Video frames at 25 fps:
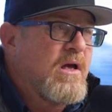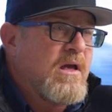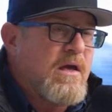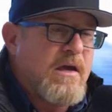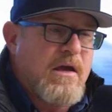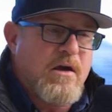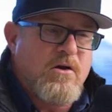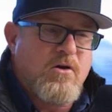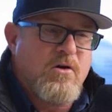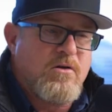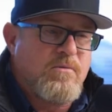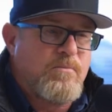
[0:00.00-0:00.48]

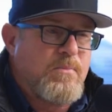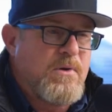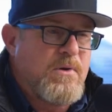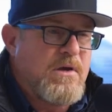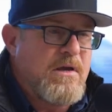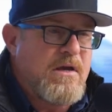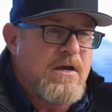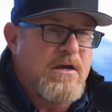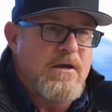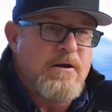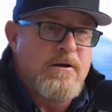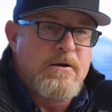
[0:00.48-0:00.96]
It could
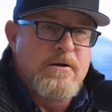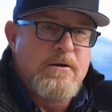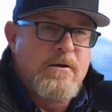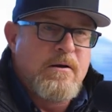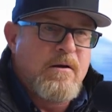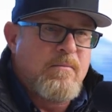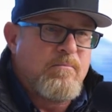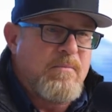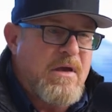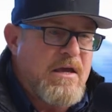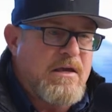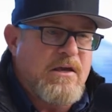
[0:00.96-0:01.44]
be
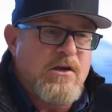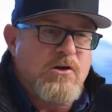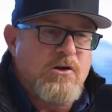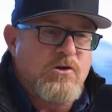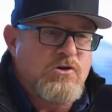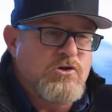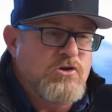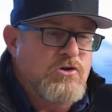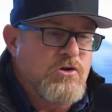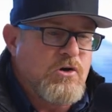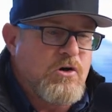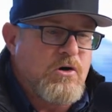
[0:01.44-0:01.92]
making
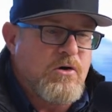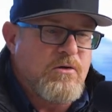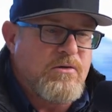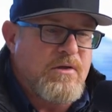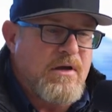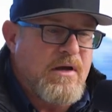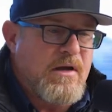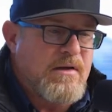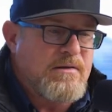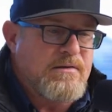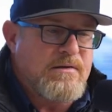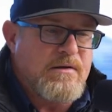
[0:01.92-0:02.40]
sure
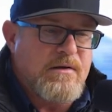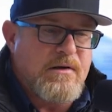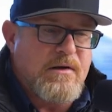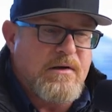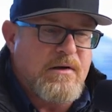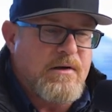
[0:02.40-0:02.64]
that,